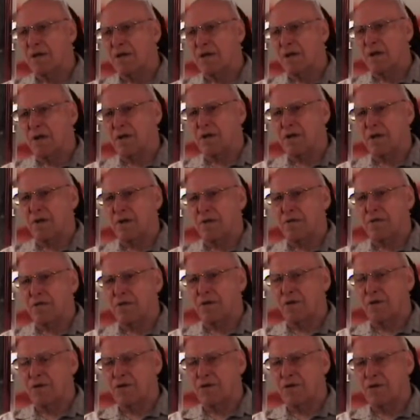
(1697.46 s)
uh,
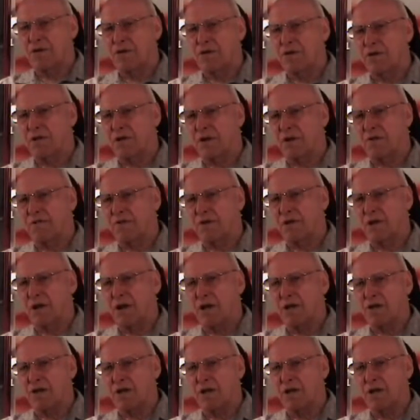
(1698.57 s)
soldiers and stuff
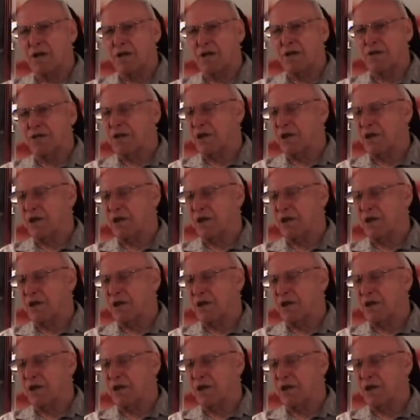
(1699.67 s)
across the English